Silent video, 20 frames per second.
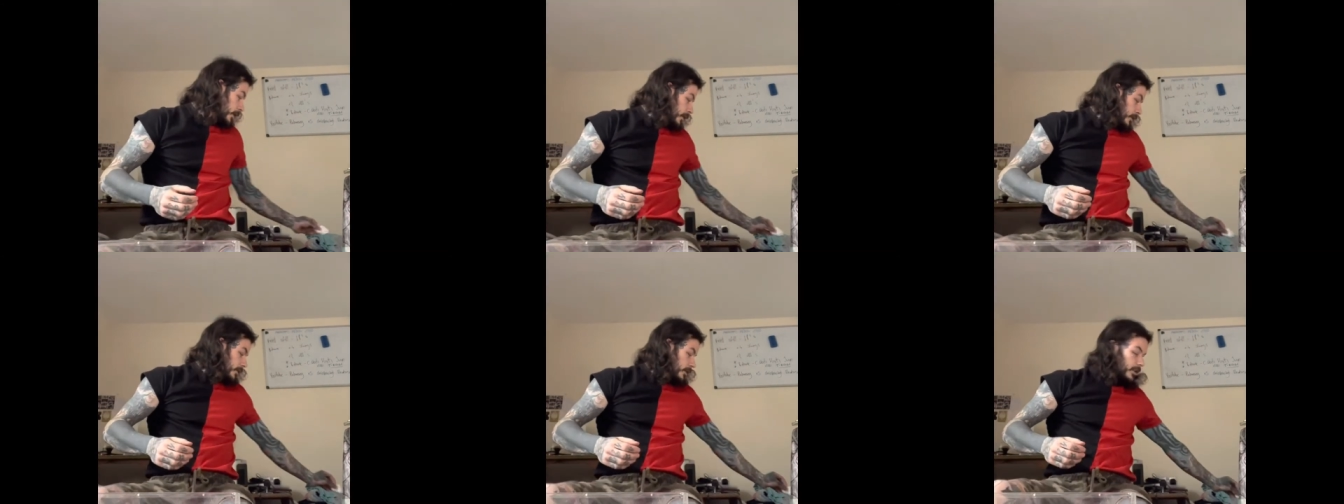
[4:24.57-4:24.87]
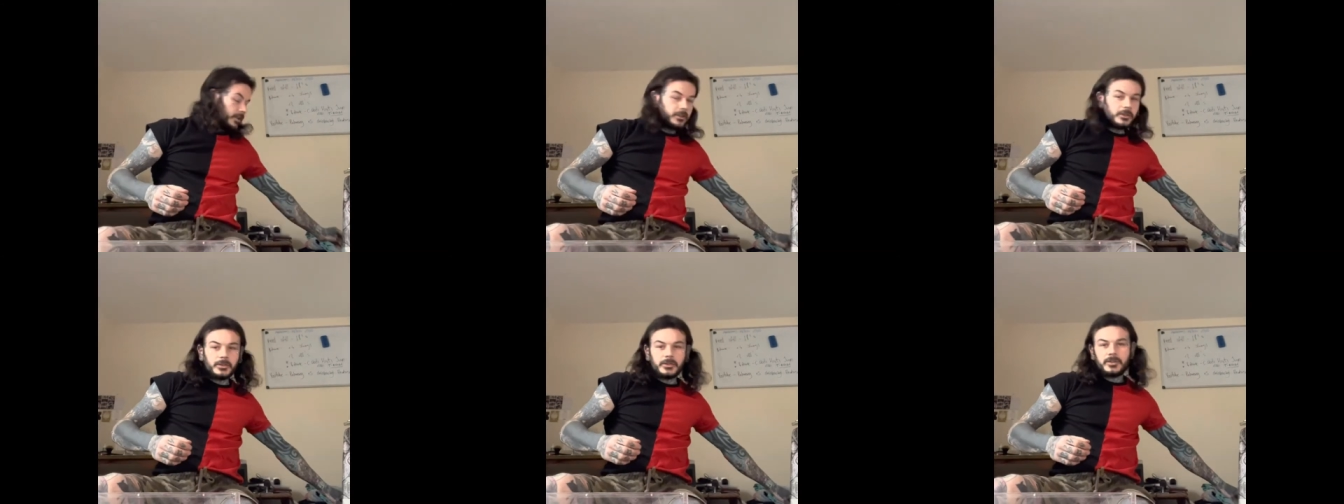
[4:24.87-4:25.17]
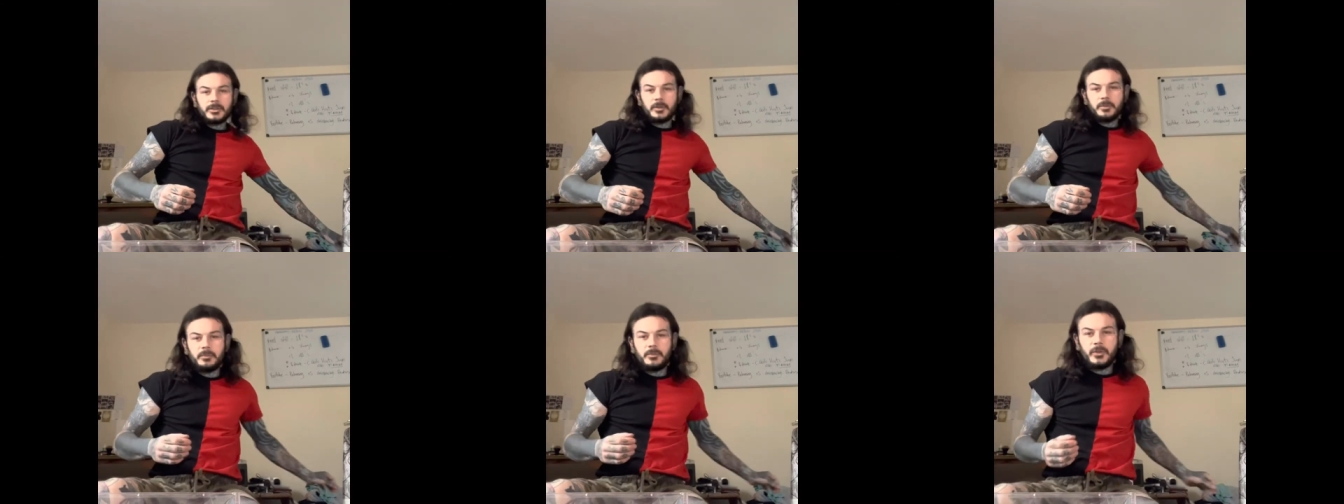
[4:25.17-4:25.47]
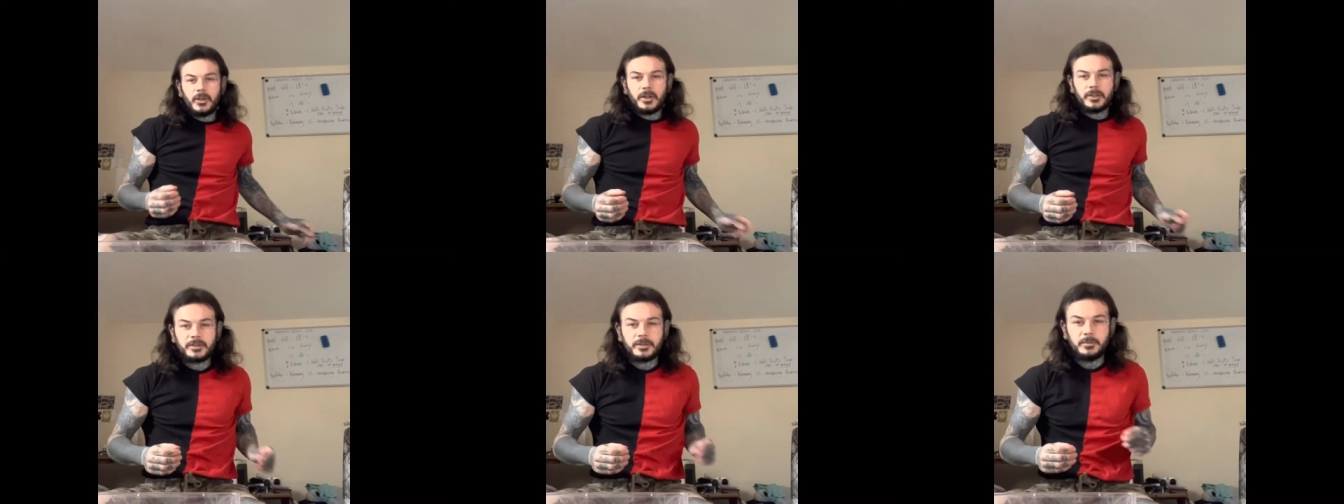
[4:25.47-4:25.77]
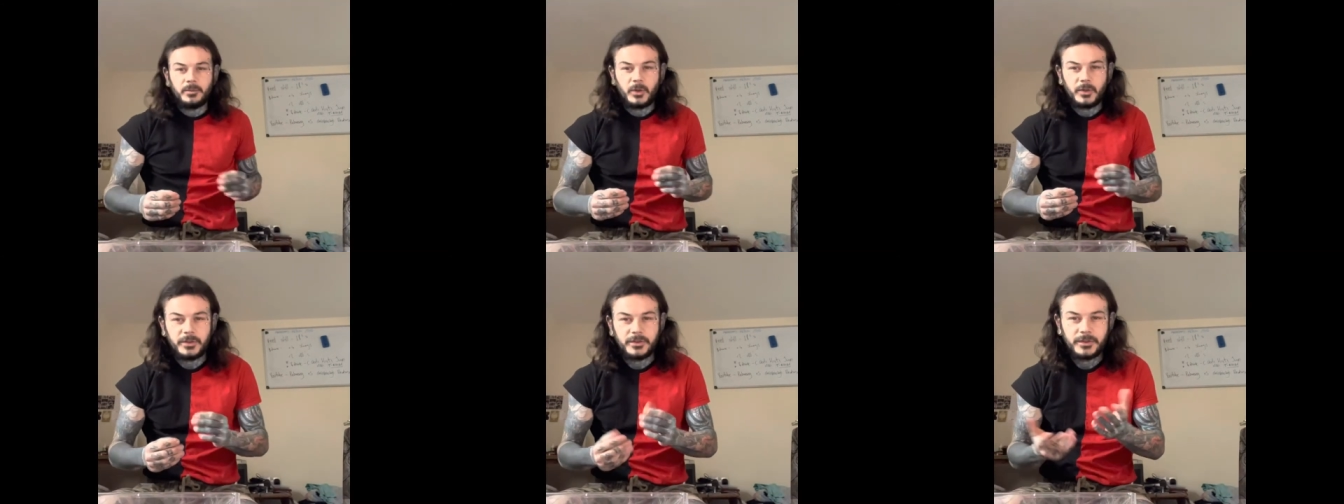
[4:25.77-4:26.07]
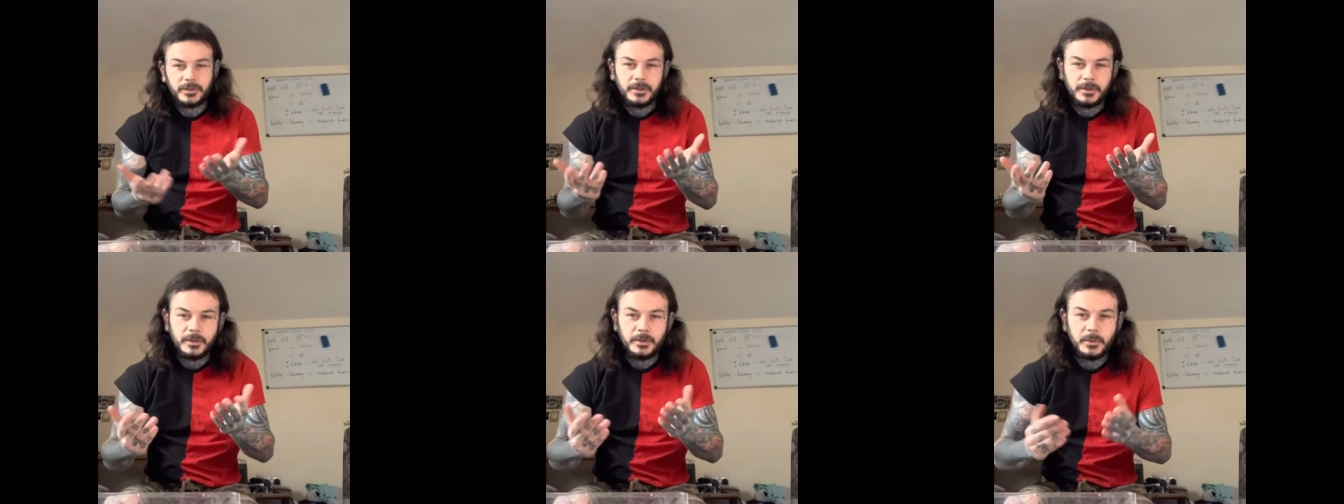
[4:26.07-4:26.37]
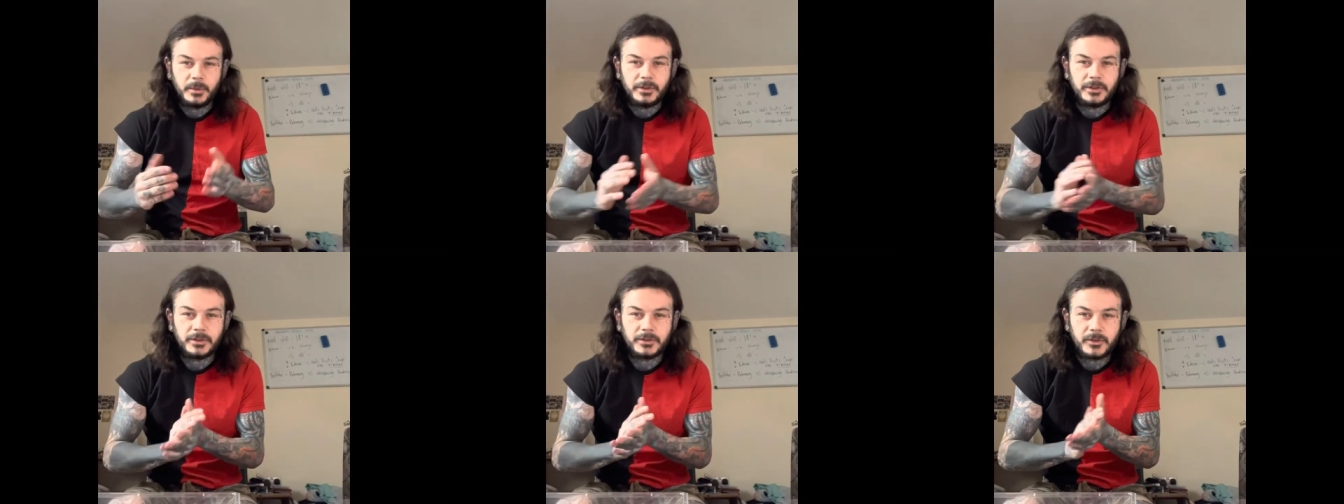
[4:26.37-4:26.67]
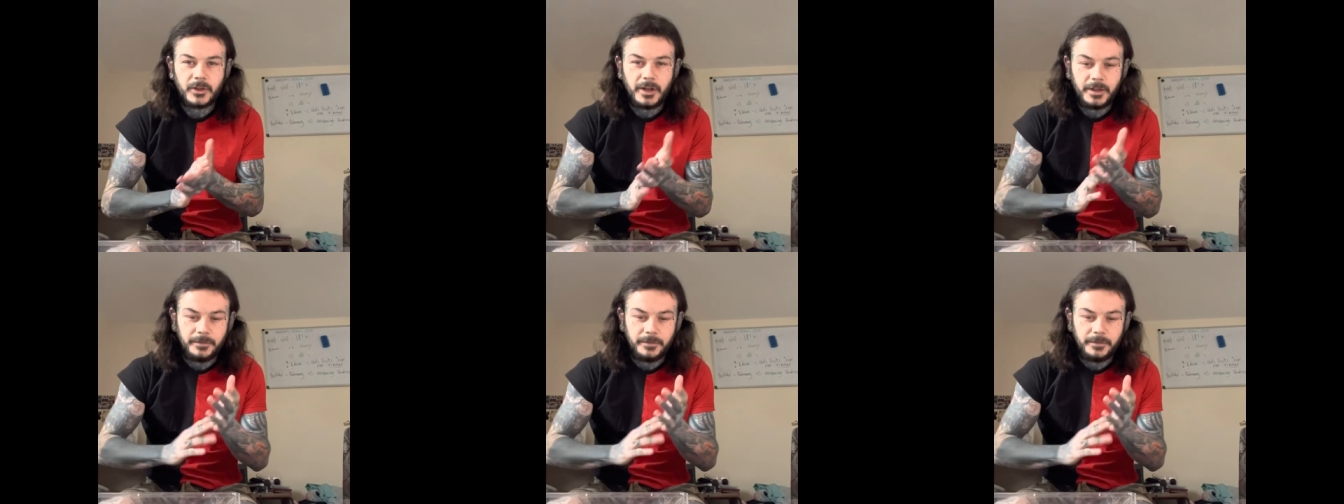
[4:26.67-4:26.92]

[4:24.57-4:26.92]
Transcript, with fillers: Tissue is still nice and moist, which is great.